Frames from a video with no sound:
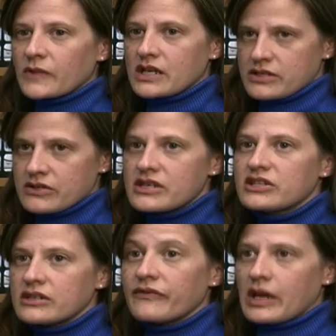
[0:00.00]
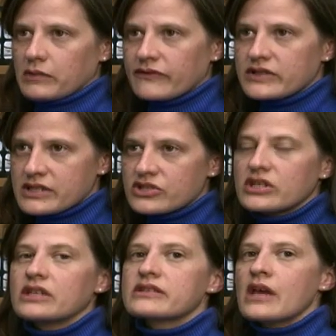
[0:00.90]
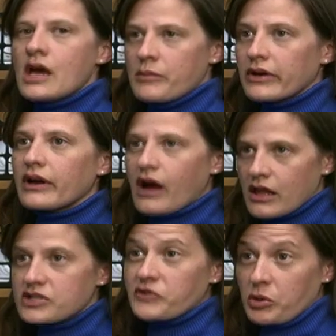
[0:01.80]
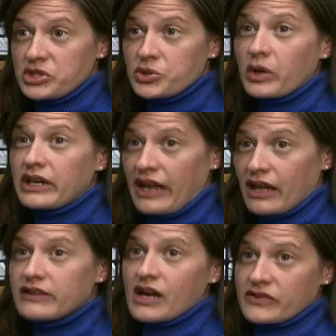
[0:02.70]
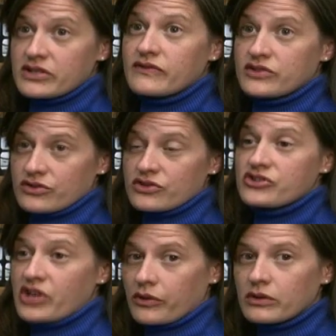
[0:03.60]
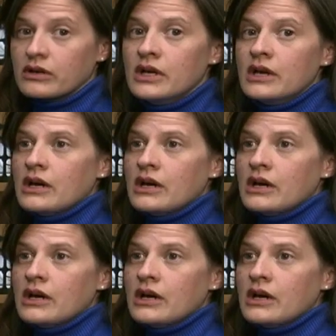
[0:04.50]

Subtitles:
Association of Family Physicians, American College of OB/GYN, and the Office of the Surgeon General.